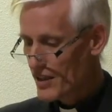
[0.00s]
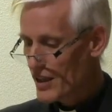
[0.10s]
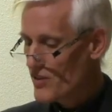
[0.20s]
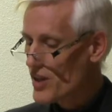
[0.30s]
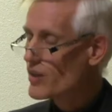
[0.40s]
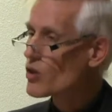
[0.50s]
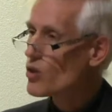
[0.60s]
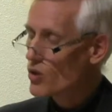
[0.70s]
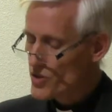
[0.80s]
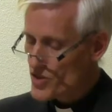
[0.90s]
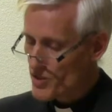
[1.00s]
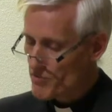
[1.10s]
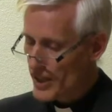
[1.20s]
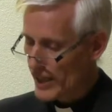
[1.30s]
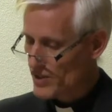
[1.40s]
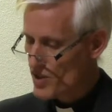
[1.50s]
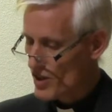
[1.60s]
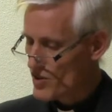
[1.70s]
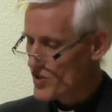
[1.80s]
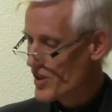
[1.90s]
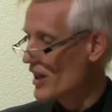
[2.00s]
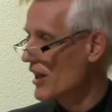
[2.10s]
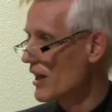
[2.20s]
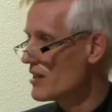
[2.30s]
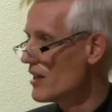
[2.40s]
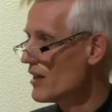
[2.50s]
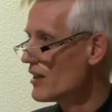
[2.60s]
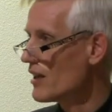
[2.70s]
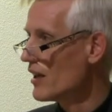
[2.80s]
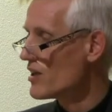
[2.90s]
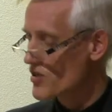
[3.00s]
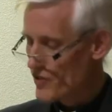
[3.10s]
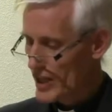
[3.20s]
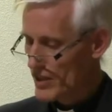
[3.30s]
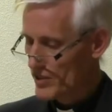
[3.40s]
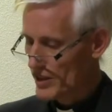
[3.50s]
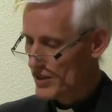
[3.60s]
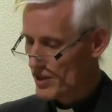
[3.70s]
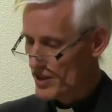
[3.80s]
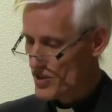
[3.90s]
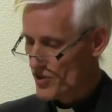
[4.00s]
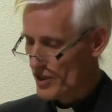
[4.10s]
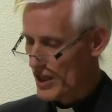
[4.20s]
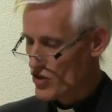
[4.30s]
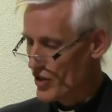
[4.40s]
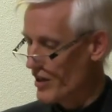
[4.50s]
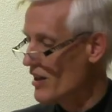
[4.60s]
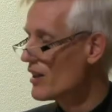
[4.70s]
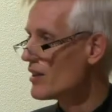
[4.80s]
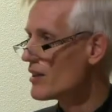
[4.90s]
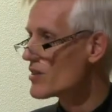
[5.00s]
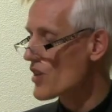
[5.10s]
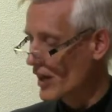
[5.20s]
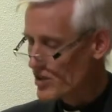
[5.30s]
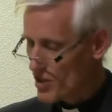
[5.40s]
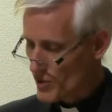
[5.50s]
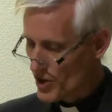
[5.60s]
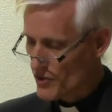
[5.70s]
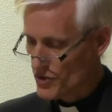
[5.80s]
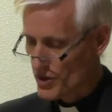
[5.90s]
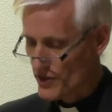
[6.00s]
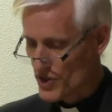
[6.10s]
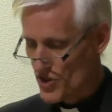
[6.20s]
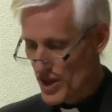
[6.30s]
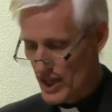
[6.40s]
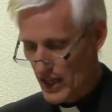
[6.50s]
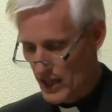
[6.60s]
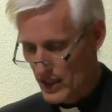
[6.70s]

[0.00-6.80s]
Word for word: and then calls him back to his side in his final incarceration, 2 Timothy 4, verse 9.